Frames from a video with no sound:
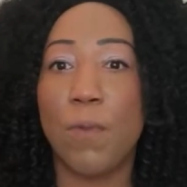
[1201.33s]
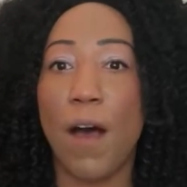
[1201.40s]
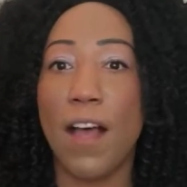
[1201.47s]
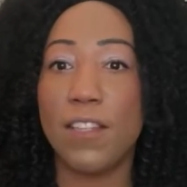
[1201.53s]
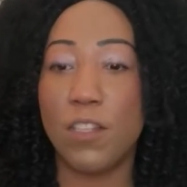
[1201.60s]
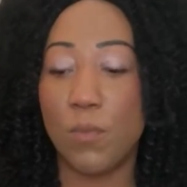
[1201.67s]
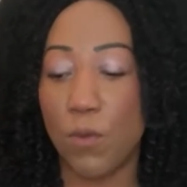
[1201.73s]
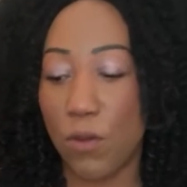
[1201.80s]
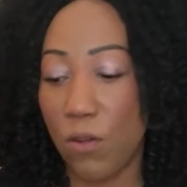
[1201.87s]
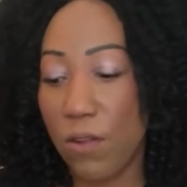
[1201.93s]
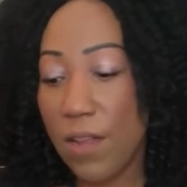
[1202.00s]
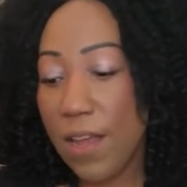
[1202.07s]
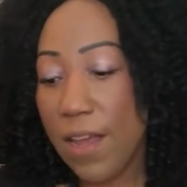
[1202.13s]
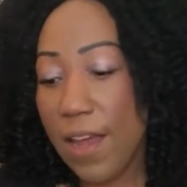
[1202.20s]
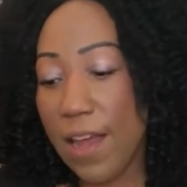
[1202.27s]
as
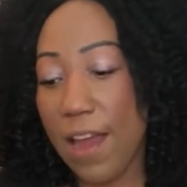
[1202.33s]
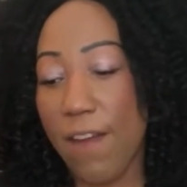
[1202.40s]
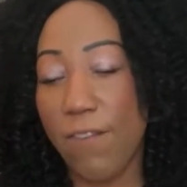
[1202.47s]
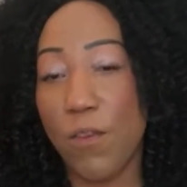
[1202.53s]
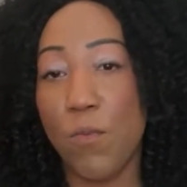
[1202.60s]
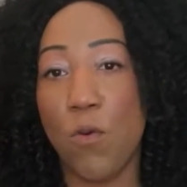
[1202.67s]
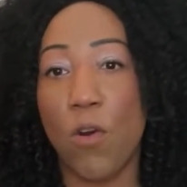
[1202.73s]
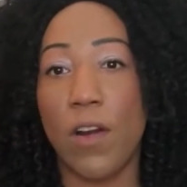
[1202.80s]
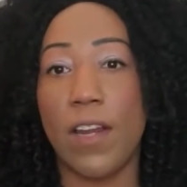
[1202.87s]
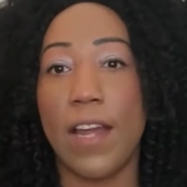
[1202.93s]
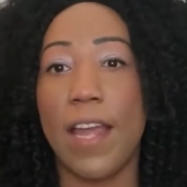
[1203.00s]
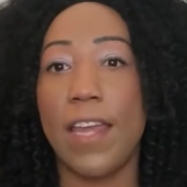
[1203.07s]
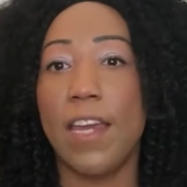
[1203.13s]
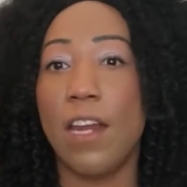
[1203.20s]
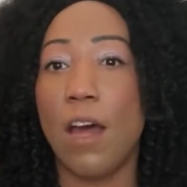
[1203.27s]
possible. Every
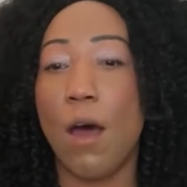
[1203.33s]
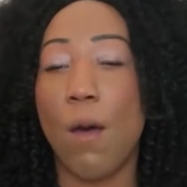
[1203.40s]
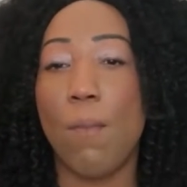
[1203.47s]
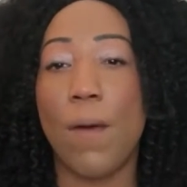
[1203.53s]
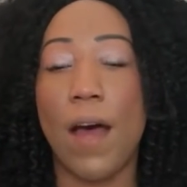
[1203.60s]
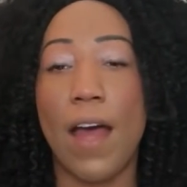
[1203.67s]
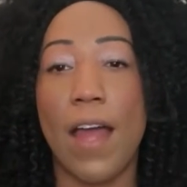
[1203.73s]
morning I get up,